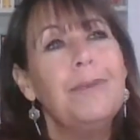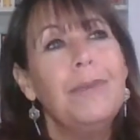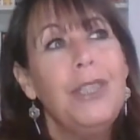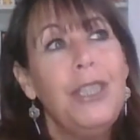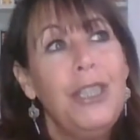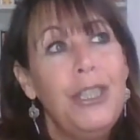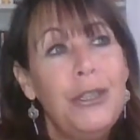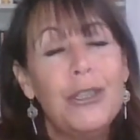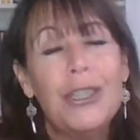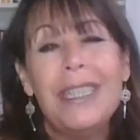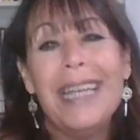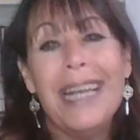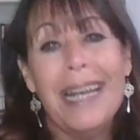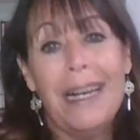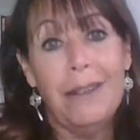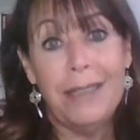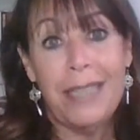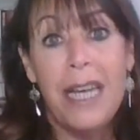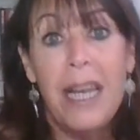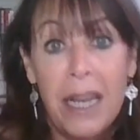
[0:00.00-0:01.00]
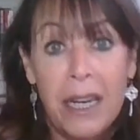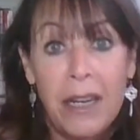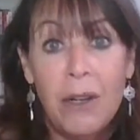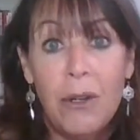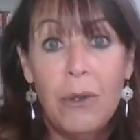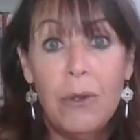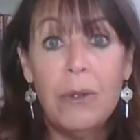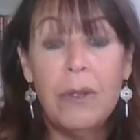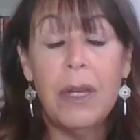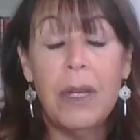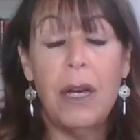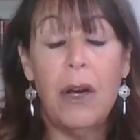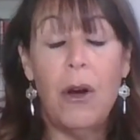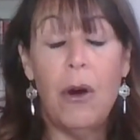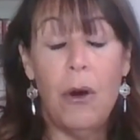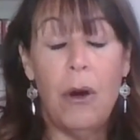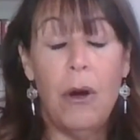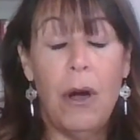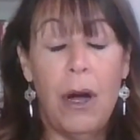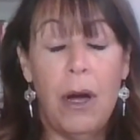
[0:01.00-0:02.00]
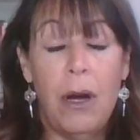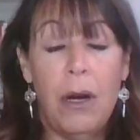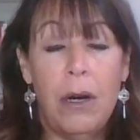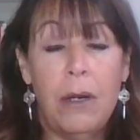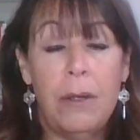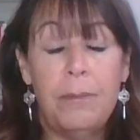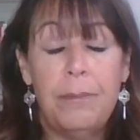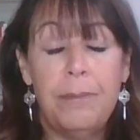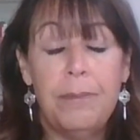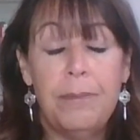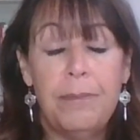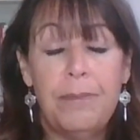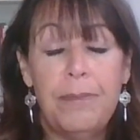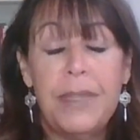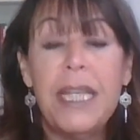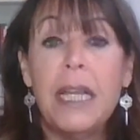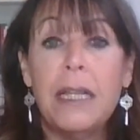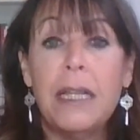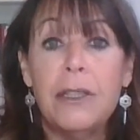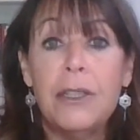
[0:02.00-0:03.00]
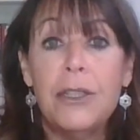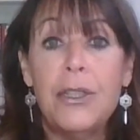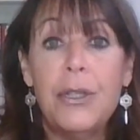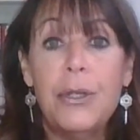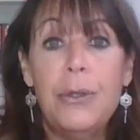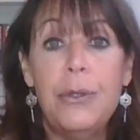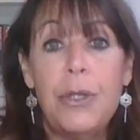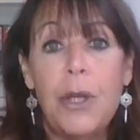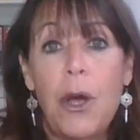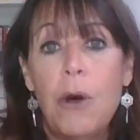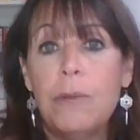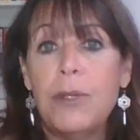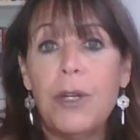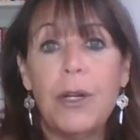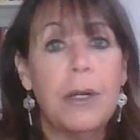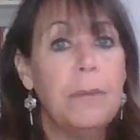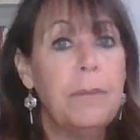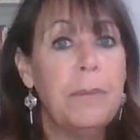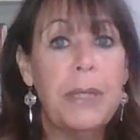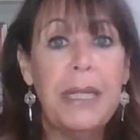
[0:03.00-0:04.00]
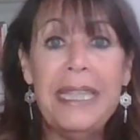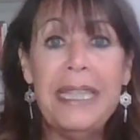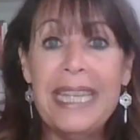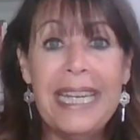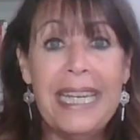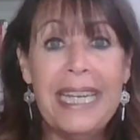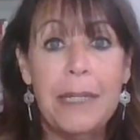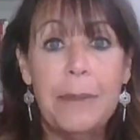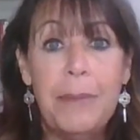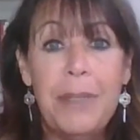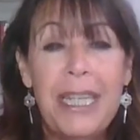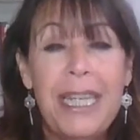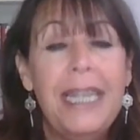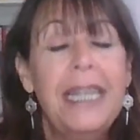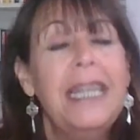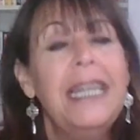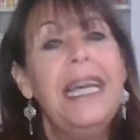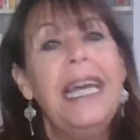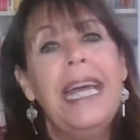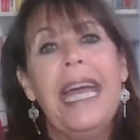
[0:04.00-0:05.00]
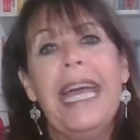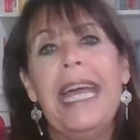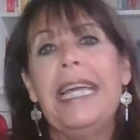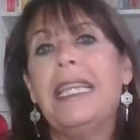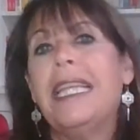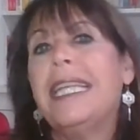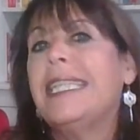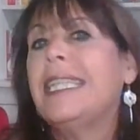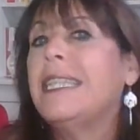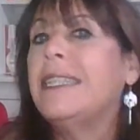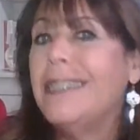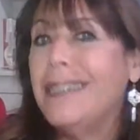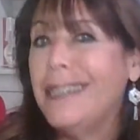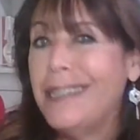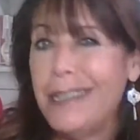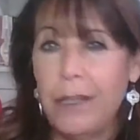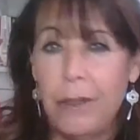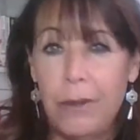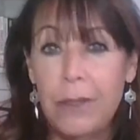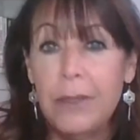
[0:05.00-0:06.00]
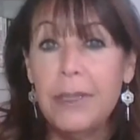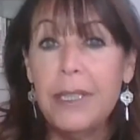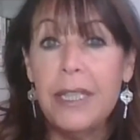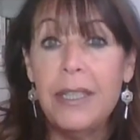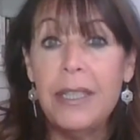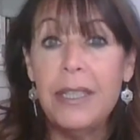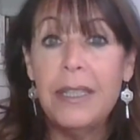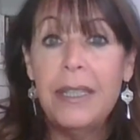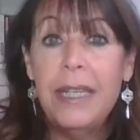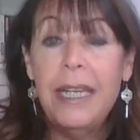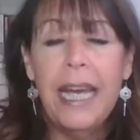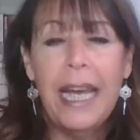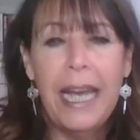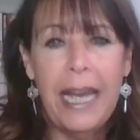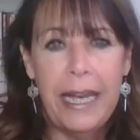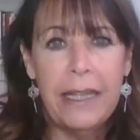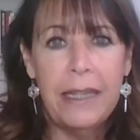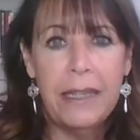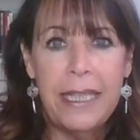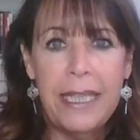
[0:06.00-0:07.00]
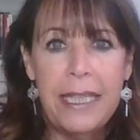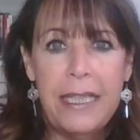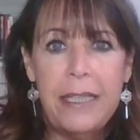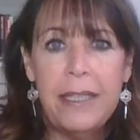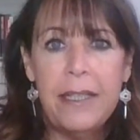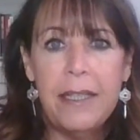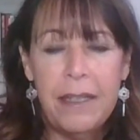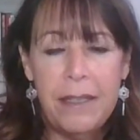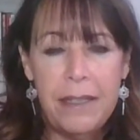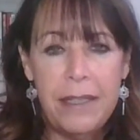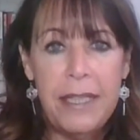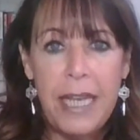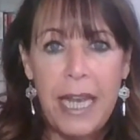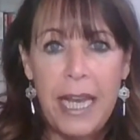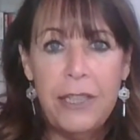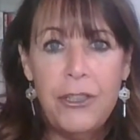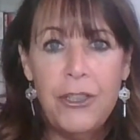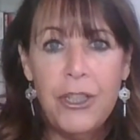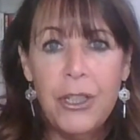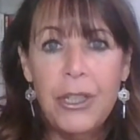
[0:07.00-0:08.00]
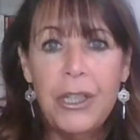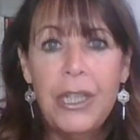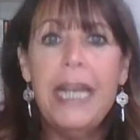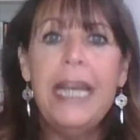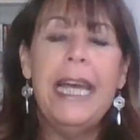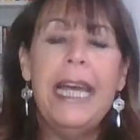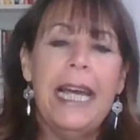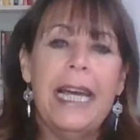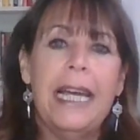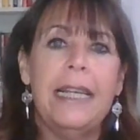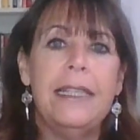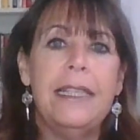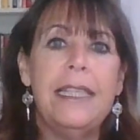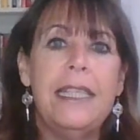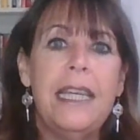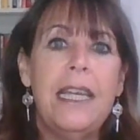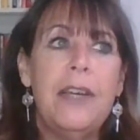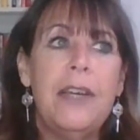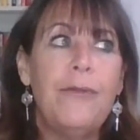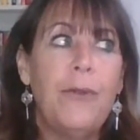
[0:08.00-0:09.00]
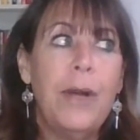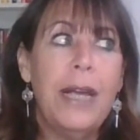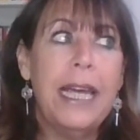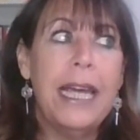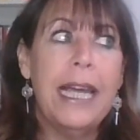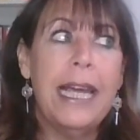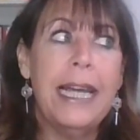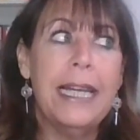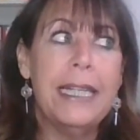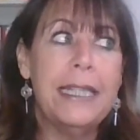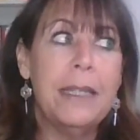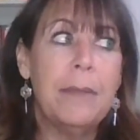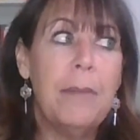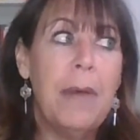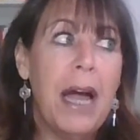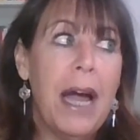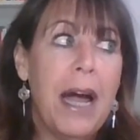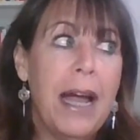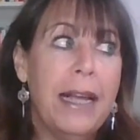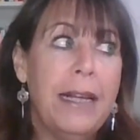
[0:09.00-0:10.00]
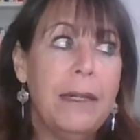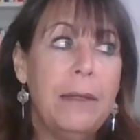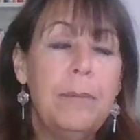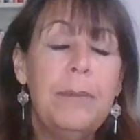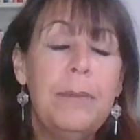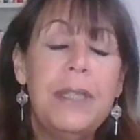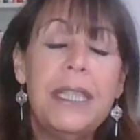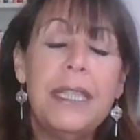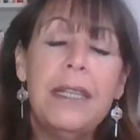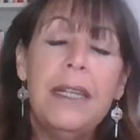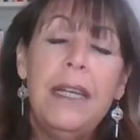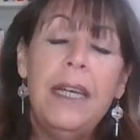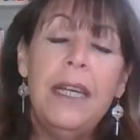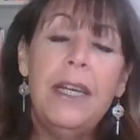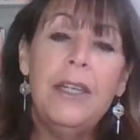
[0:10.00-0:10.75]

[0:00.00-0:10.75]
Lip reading: usually I'll tell sellers whose homes are completely empty, hey, let's consult at least a stager and see if we can get some items